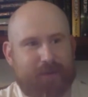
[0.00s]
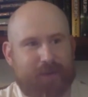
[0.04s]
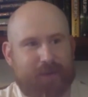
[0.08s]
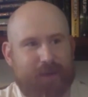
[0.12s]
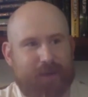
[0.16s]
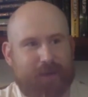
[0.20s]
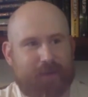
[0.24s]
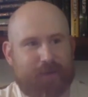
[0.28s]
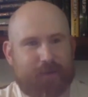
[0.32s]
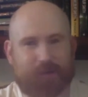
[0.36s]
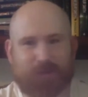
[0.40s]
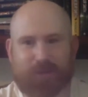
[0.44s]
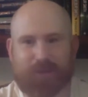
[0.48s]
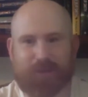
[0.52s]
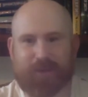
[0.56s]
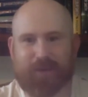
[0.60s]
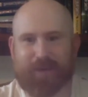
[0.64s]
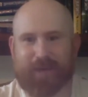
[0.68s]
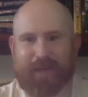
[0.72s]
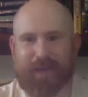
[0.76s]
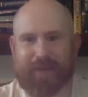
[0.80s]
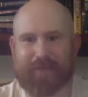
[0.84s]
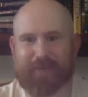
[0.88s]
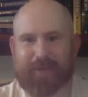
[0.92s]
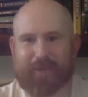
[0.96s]
and there was another
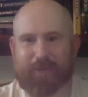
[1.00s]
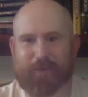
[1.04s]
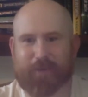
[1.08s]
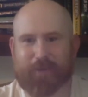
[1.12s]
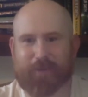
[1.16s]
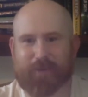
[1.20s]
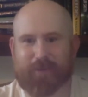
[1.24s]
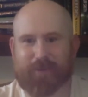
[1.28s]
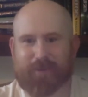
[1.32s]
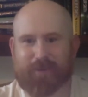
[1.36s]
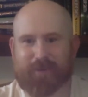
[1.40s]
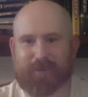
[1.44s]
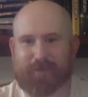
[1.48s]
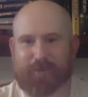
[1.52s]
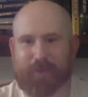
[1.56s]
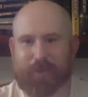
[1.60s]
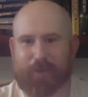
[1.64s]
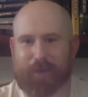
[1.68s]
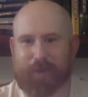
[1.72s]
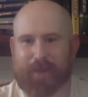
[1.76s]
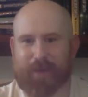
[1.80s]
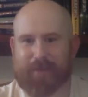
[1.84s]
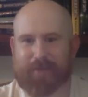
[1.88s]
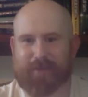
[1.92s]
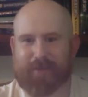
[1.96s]
lad that was
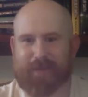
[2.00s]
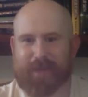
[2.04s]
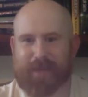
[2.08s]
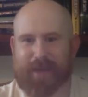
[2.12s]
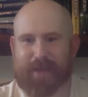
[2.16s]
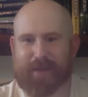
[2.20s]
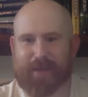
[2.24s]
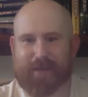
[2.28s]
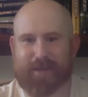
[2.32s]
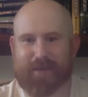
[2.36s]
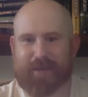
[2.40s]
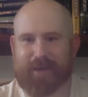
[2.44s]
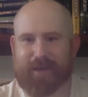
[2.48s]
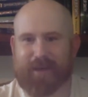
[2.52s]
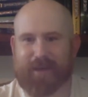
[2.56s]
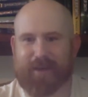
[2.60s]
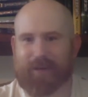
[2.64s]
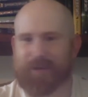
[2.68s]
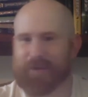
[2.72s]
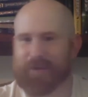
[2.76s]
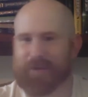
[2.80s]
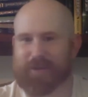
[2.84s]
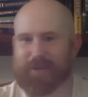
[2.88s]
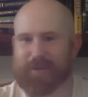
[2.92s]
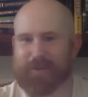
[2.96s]
about 10, and you're like, oh,
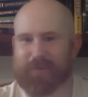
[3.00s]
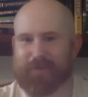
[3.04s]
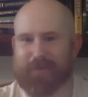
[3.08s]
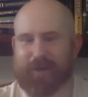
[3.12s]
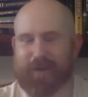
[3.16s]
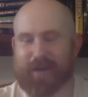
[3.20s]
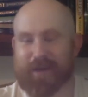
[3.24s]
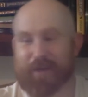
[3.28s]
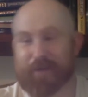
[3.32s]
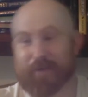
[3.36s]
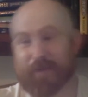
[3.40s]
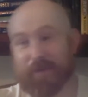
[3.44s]
he's not fighting him.